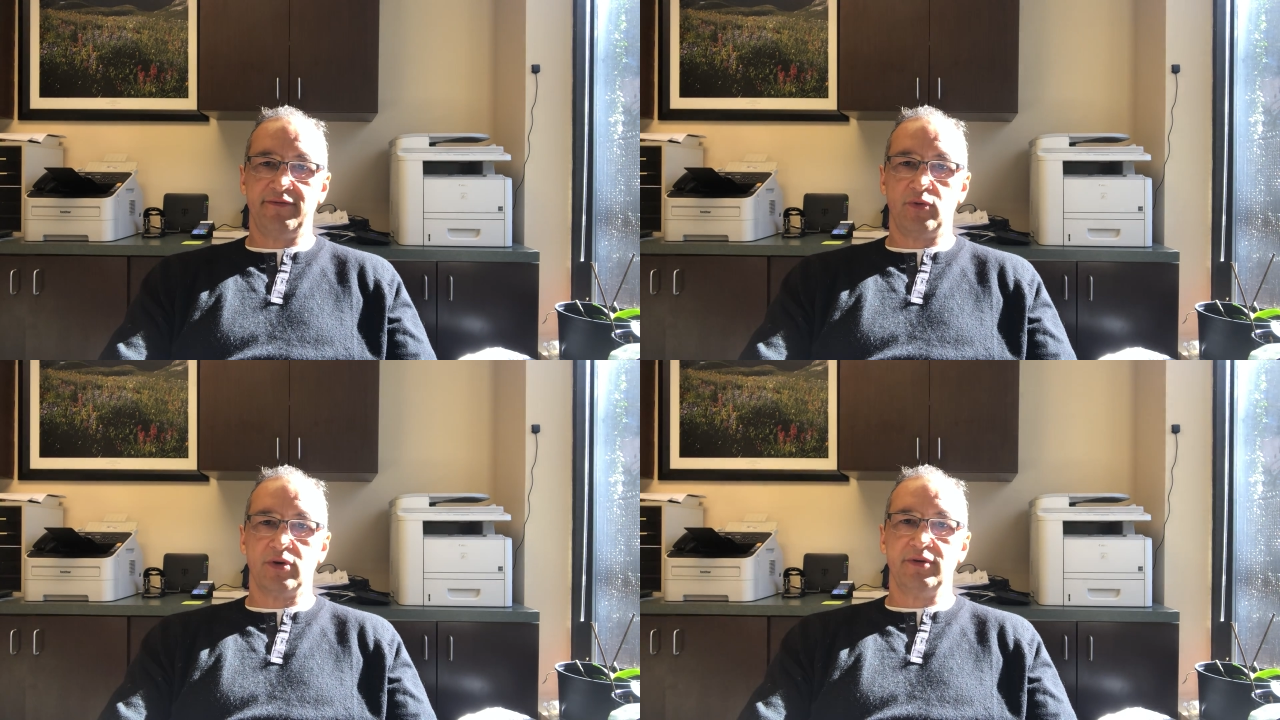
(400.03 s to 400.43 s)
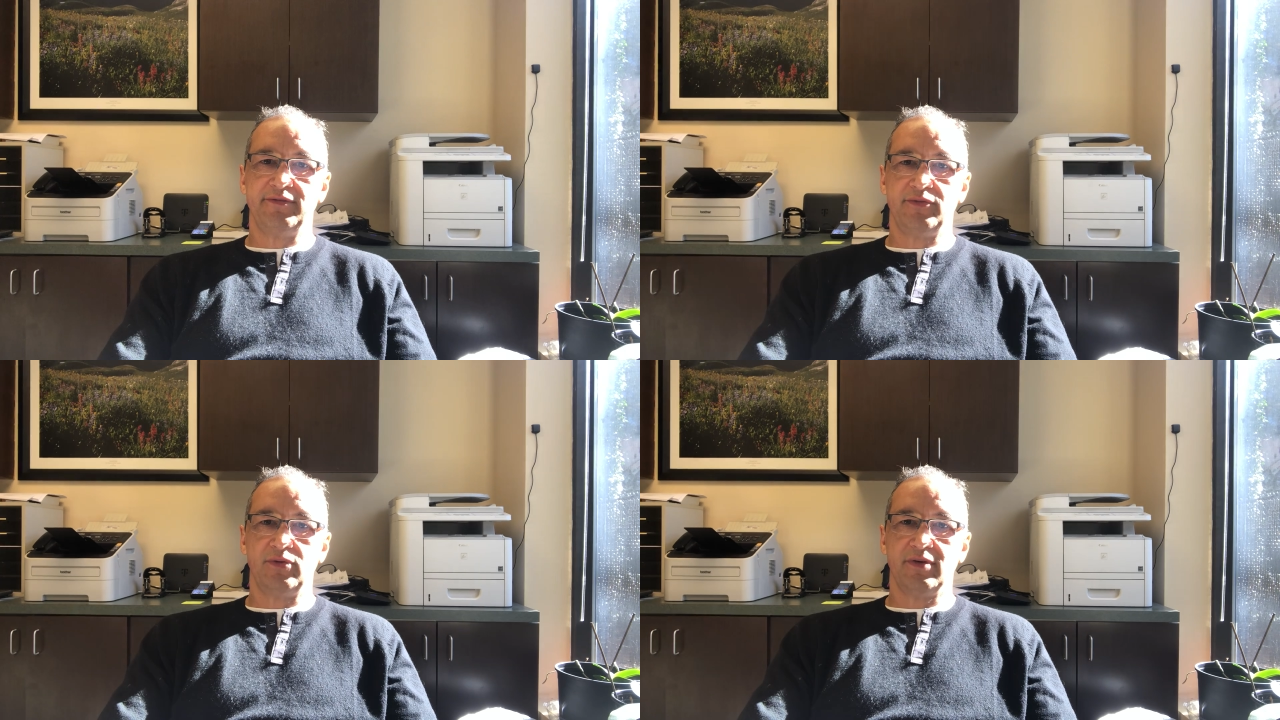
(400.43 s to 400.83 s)

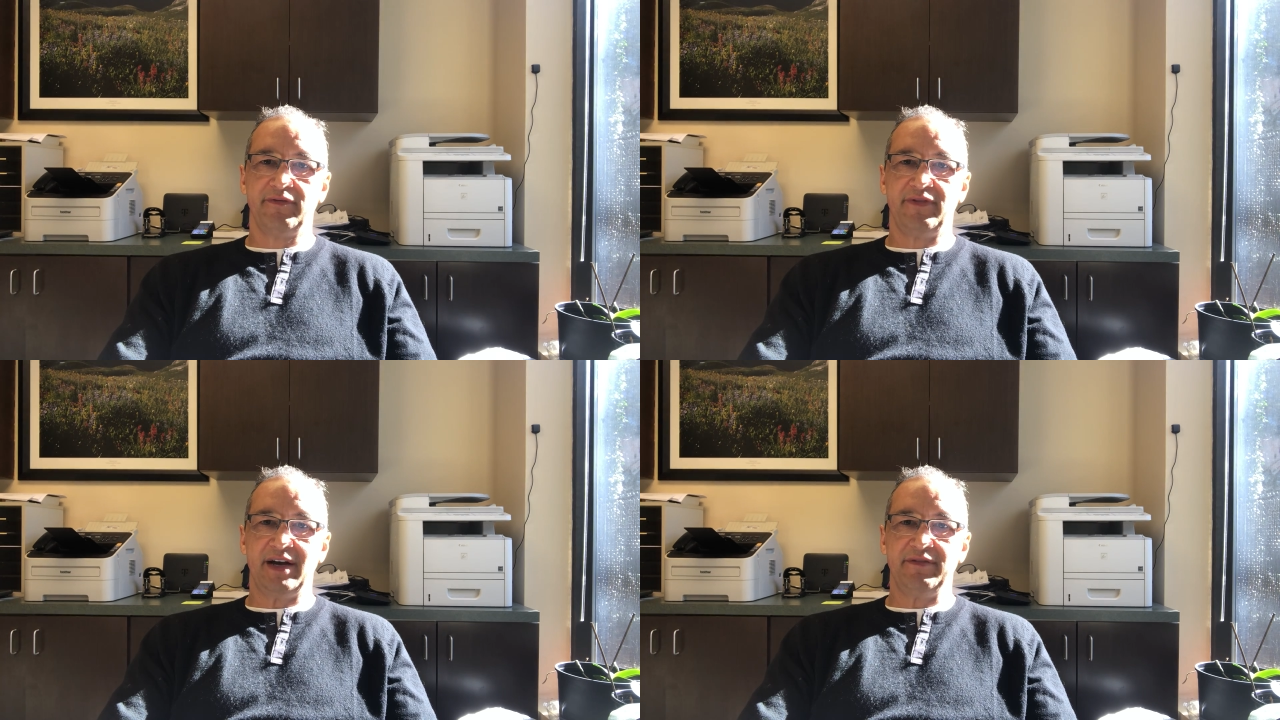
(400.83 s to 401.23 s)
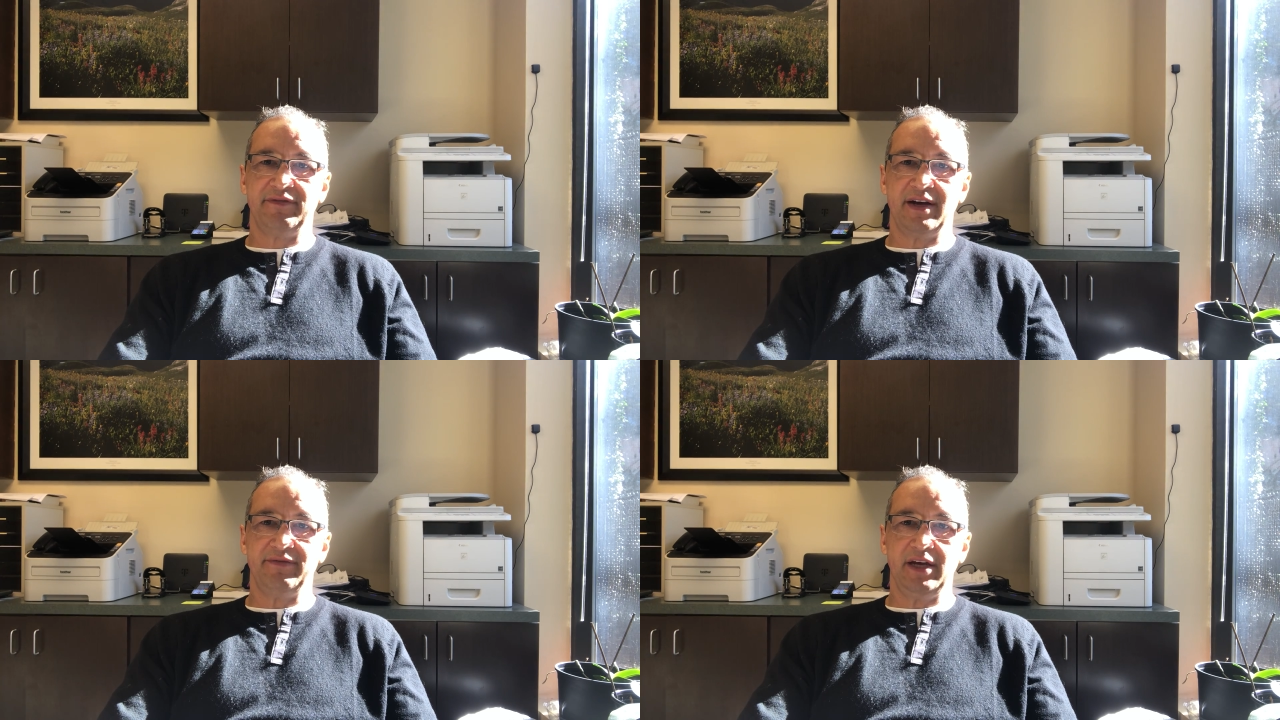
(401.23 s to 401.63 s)

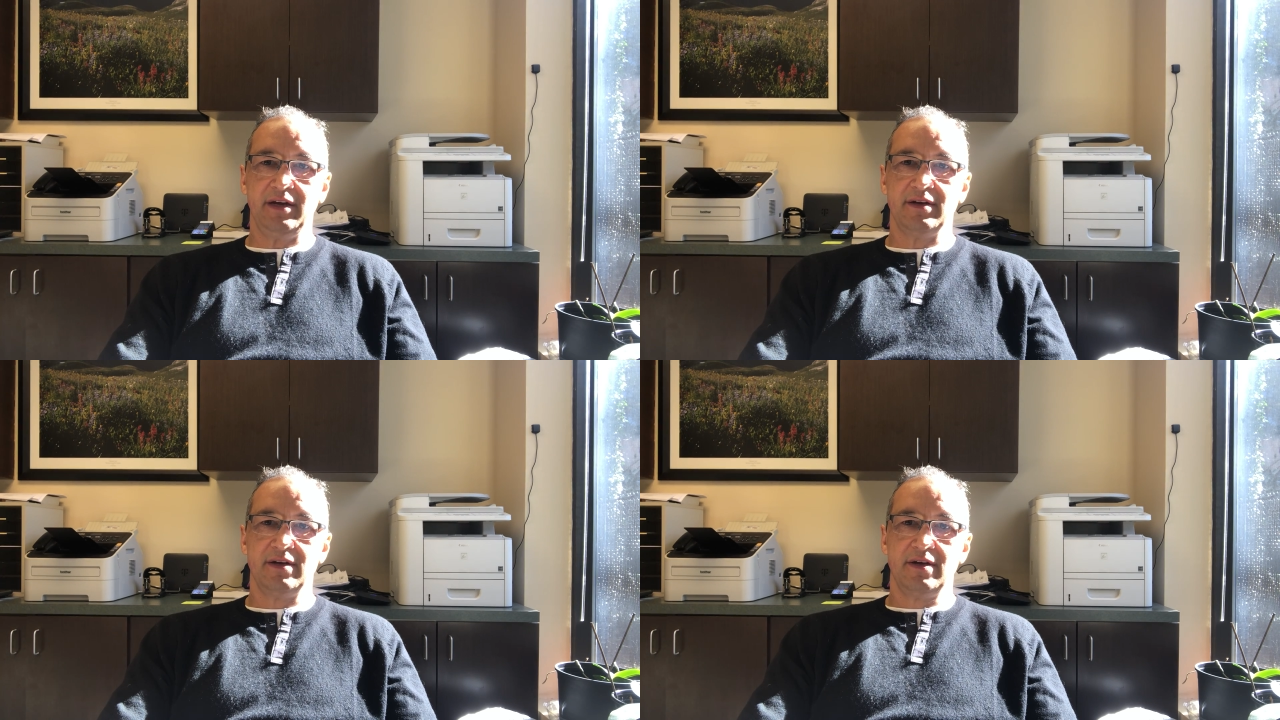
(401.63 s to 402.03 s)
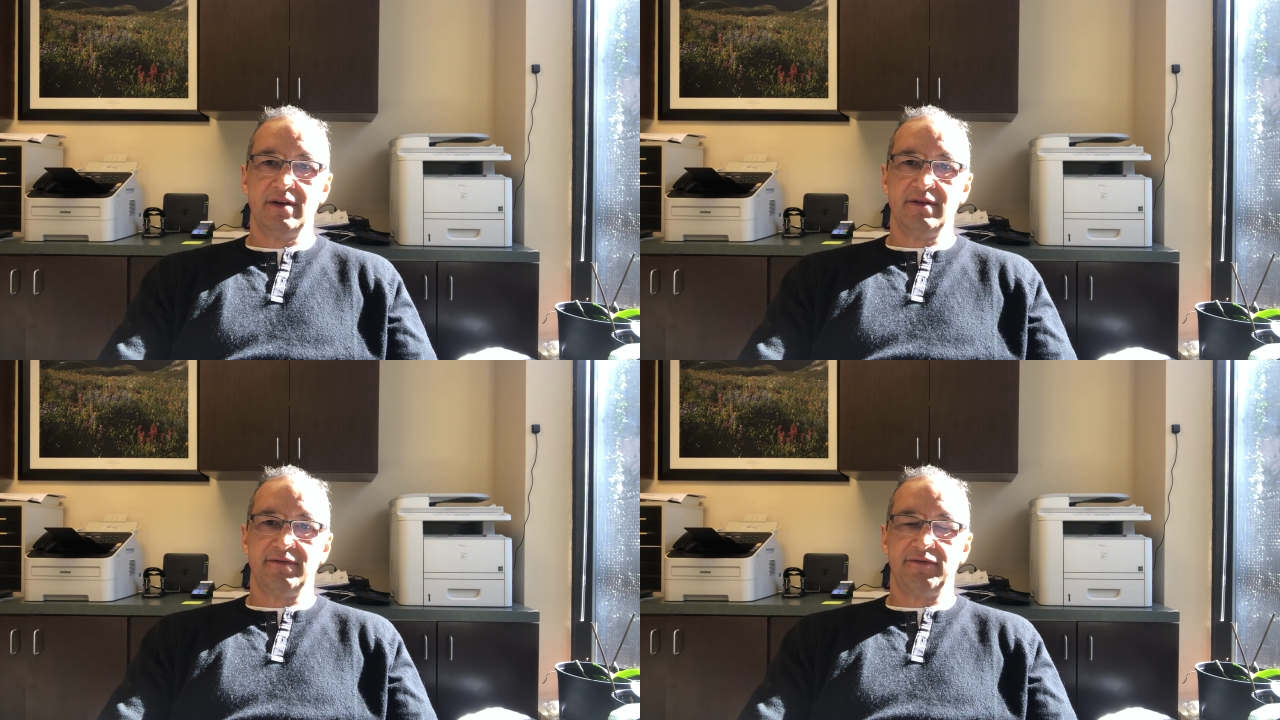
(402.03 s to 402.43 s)

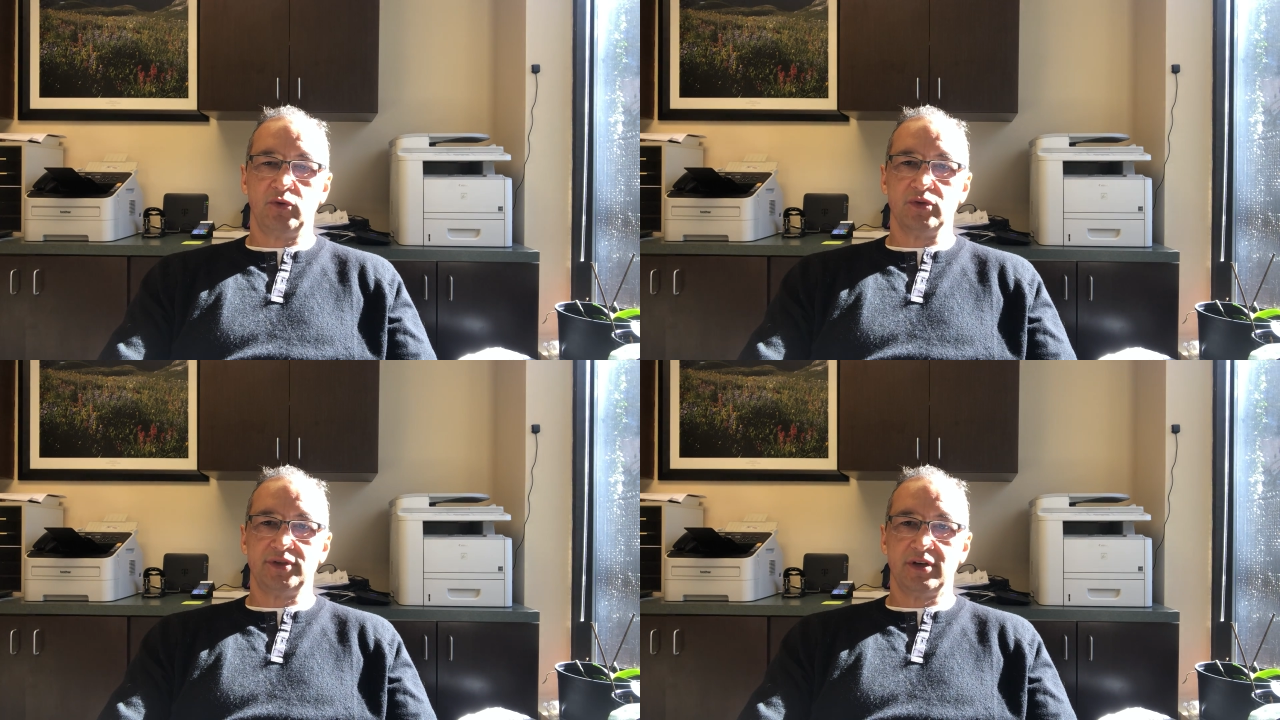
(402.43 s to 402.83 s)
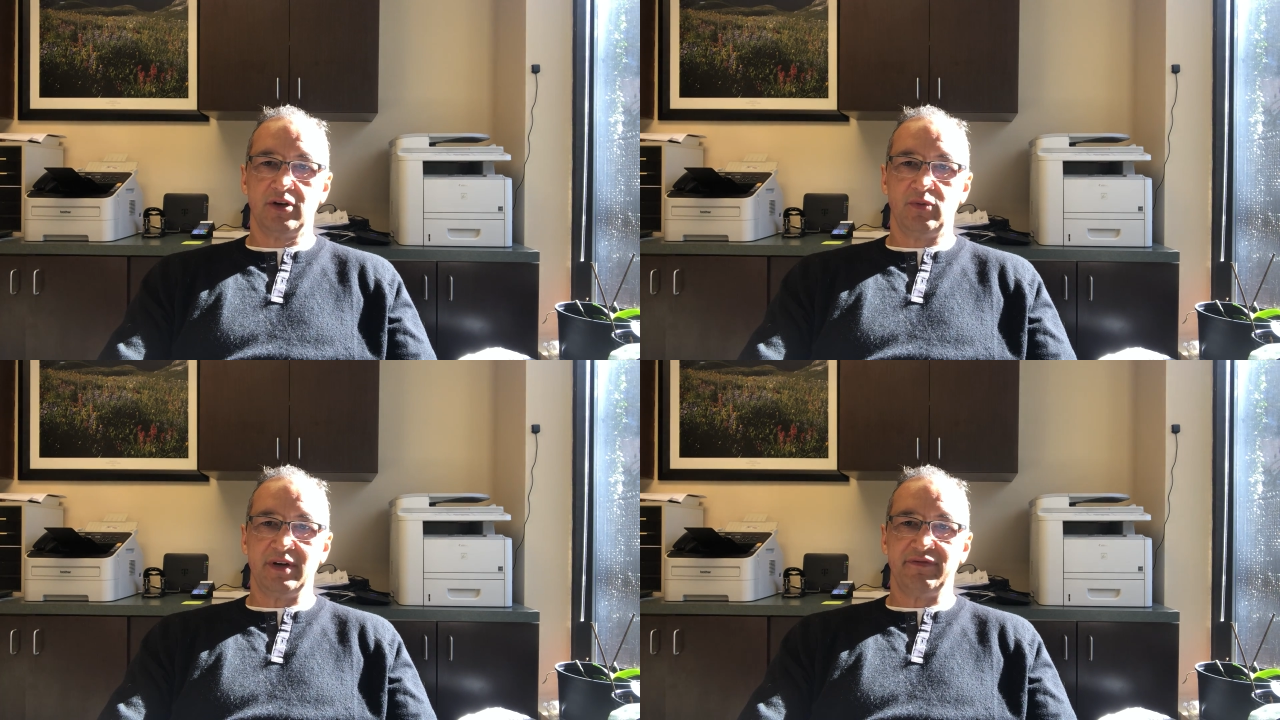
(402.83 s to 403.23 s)

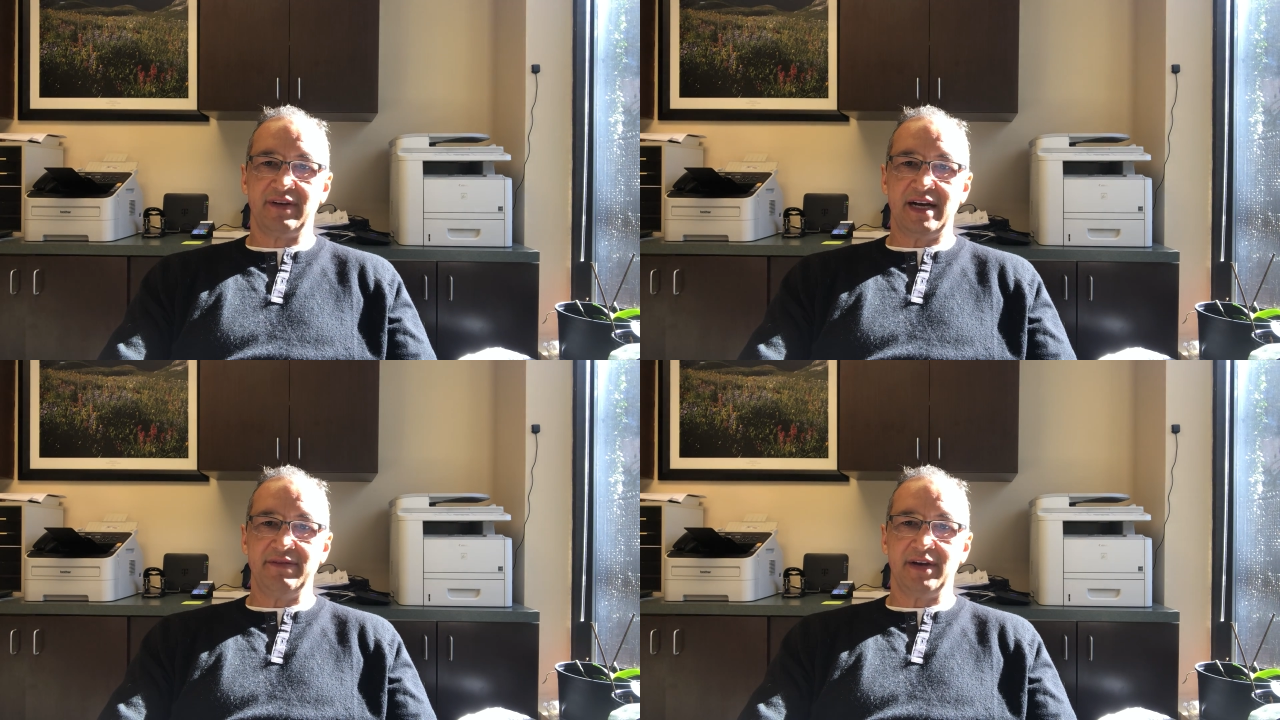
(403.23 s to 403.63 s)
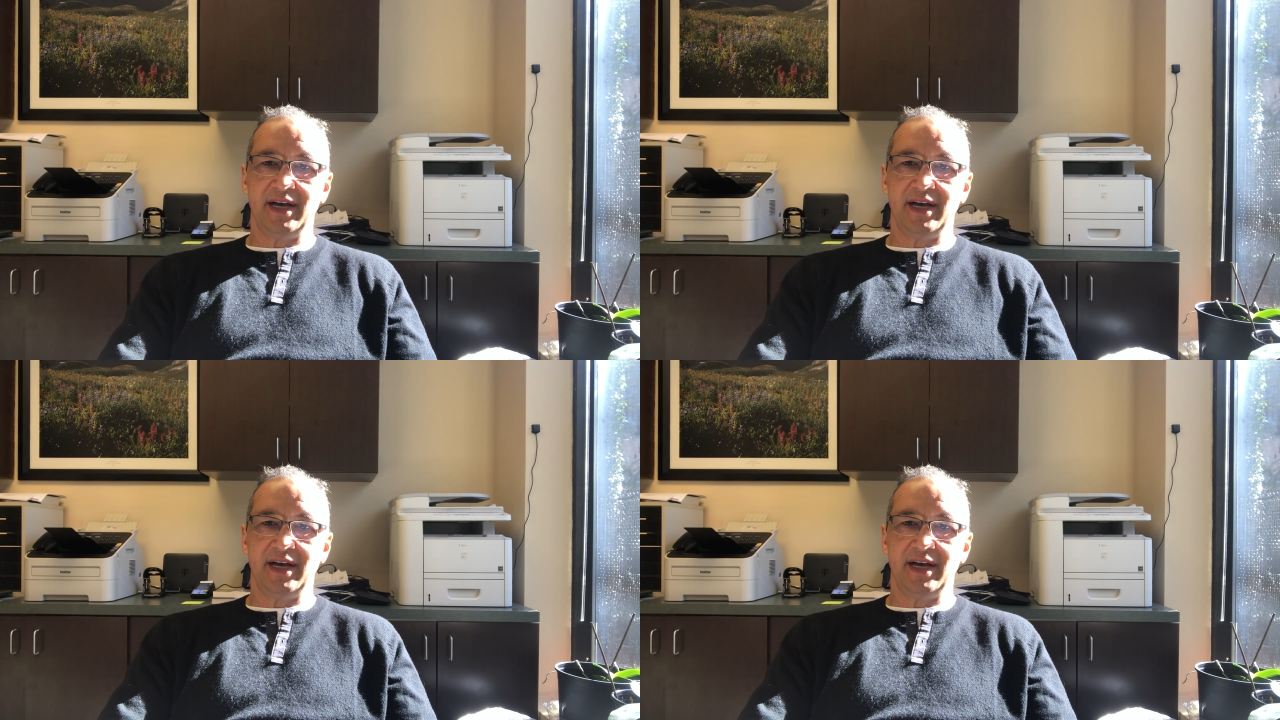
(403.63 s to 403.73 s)
404-558-4015.